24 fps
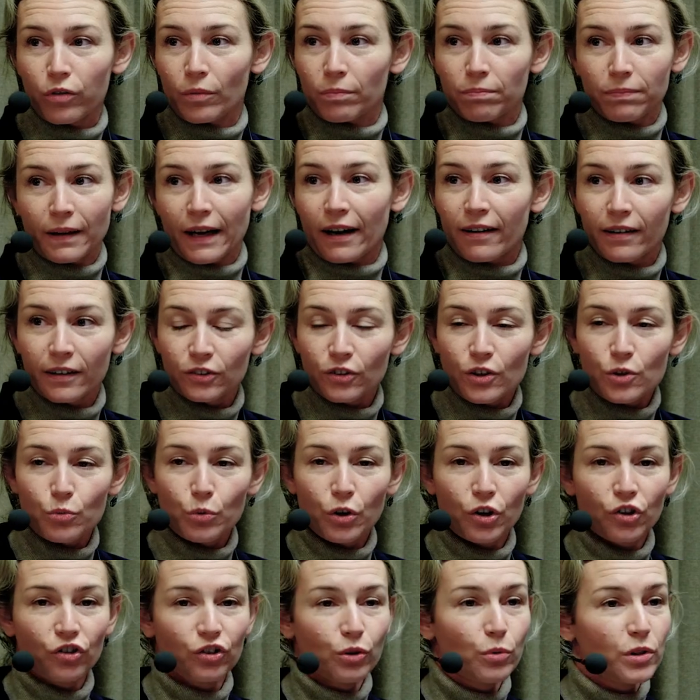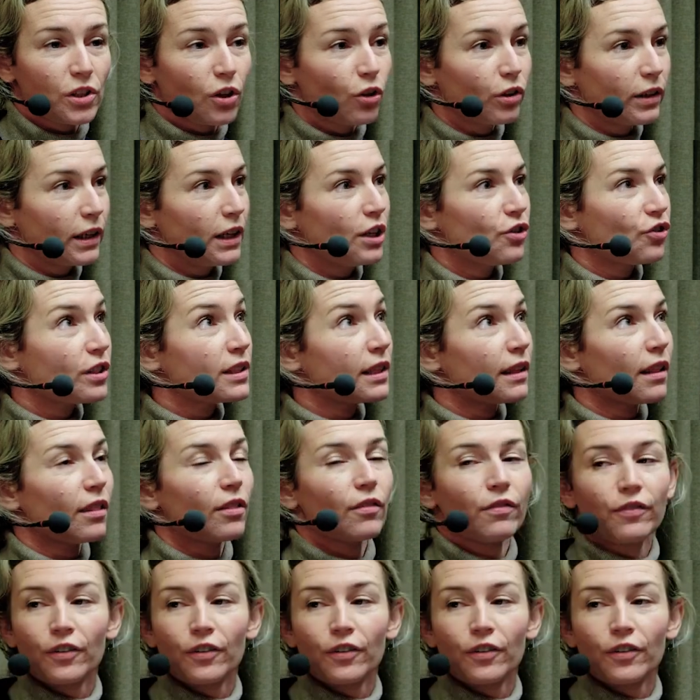the characters were. She was only interested in the